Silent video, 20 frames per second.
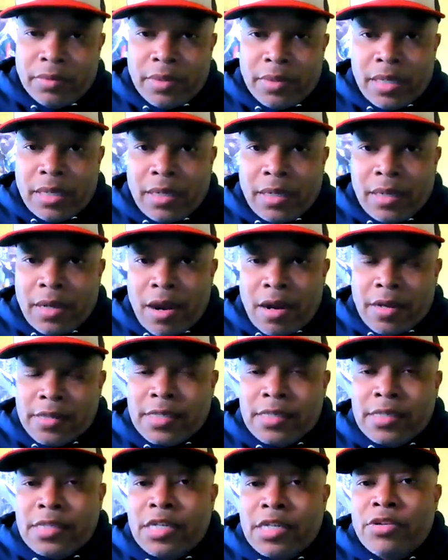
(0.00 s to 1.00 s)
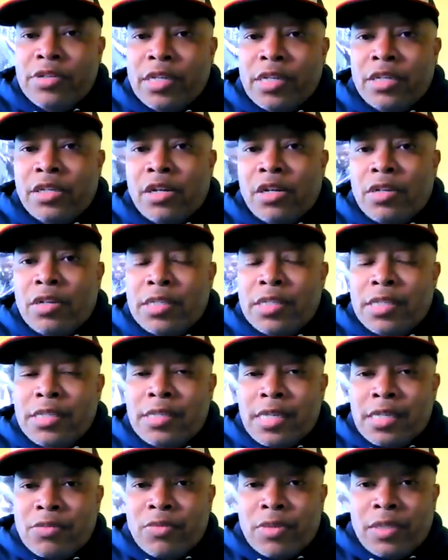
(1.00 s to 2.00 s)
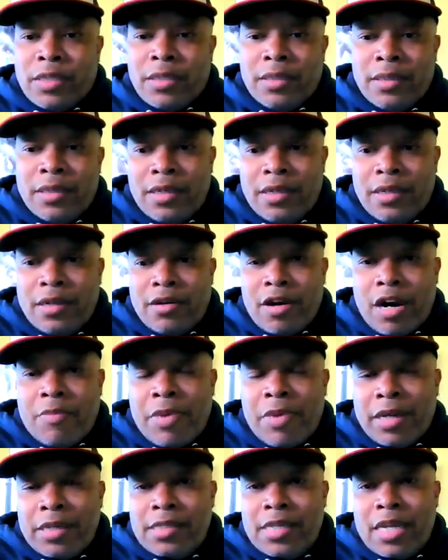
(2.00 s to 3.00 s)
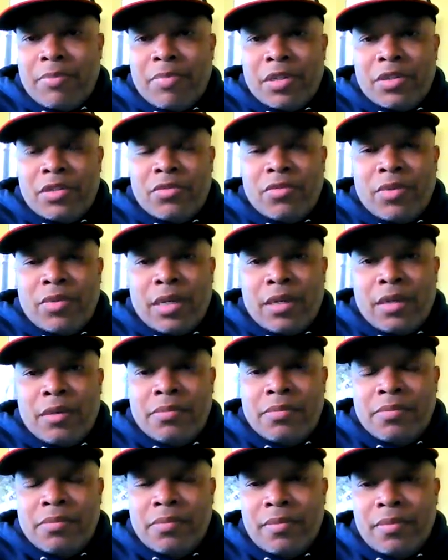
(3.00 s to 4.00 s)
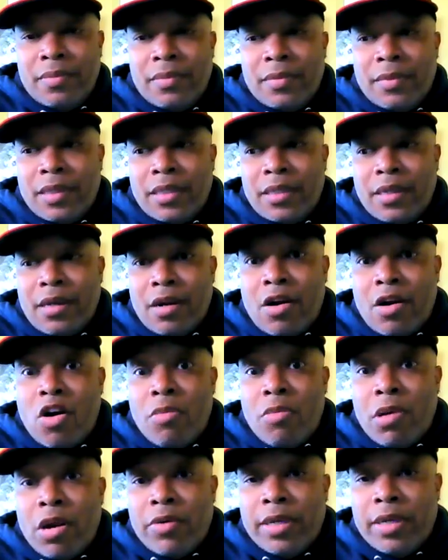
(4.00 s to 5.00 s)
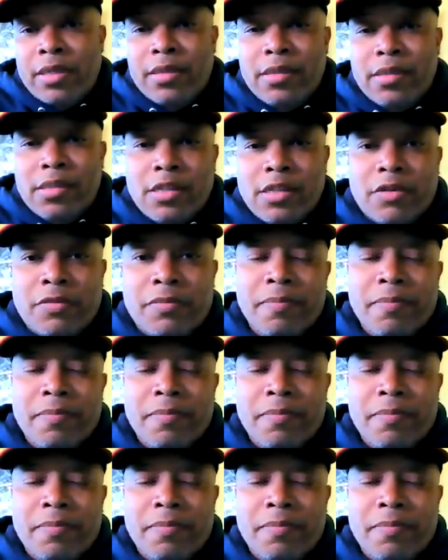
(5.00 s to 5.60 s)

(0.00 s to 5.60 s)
our sincerest condolences as we are about to step into her homegoing. So